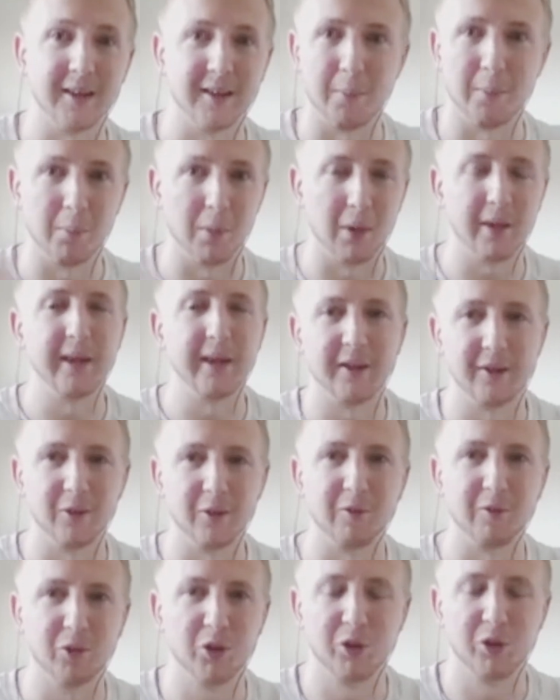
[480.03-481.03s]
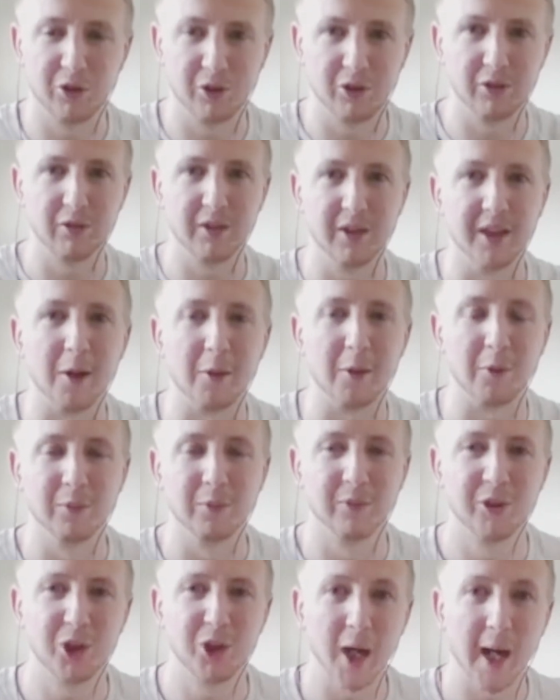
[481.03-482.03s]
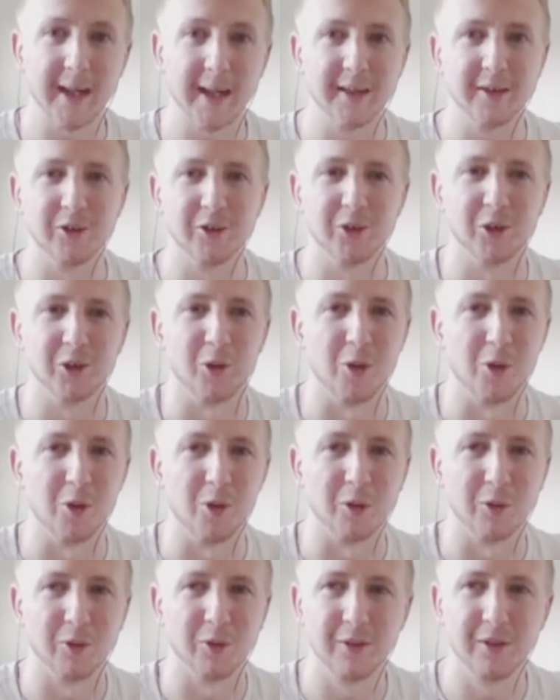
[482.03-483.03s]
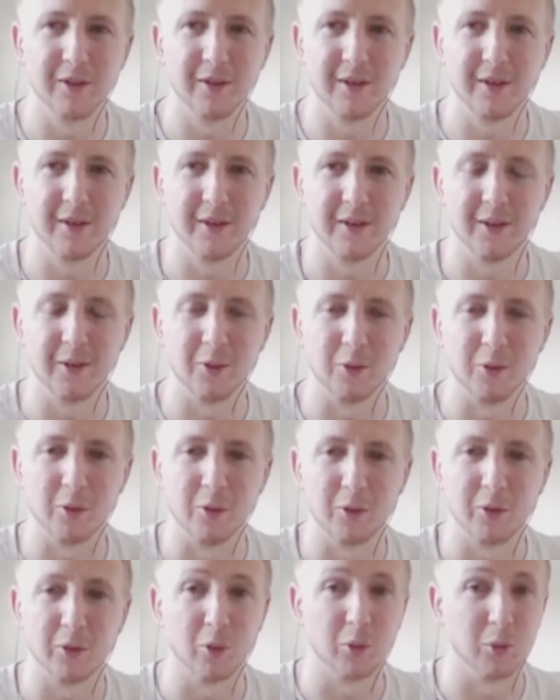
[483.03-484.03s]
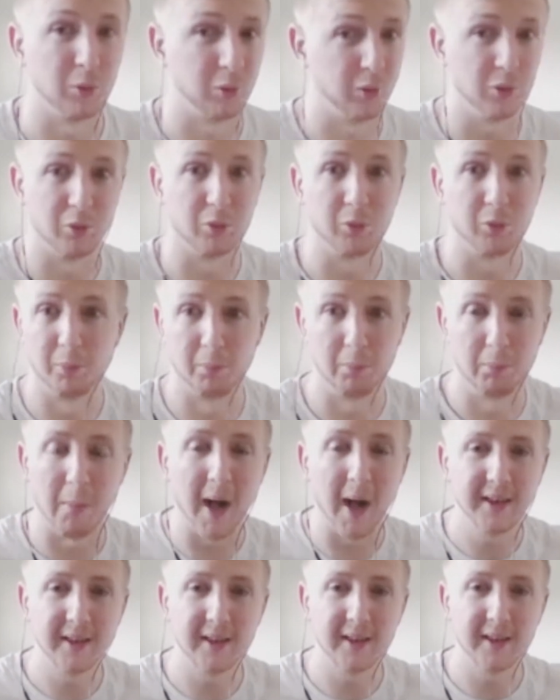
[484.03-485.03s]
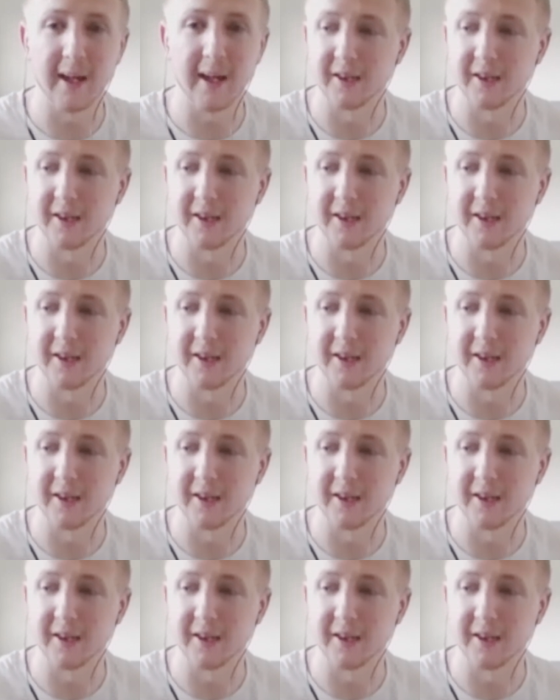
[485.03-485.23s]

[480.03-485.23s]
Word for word: completely sort of, you know changed your your your your mindset, I